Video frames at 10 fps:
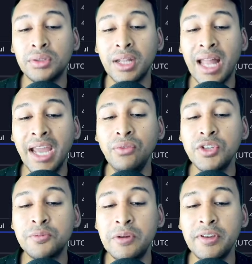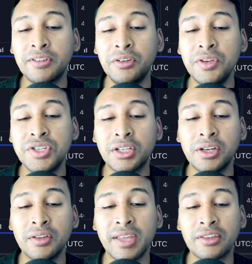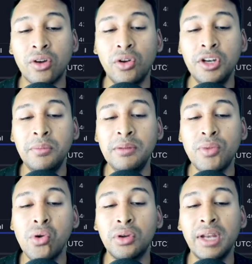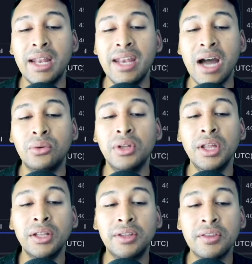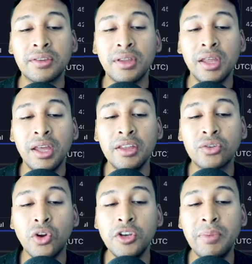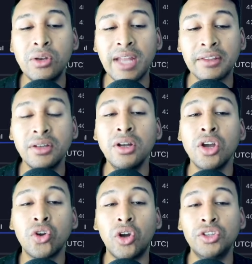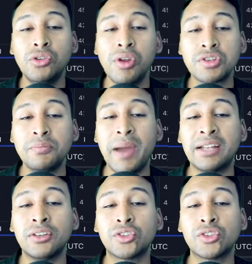The line which previously rejected us has already been broken, and now this is going to be looked as a continuation pattern.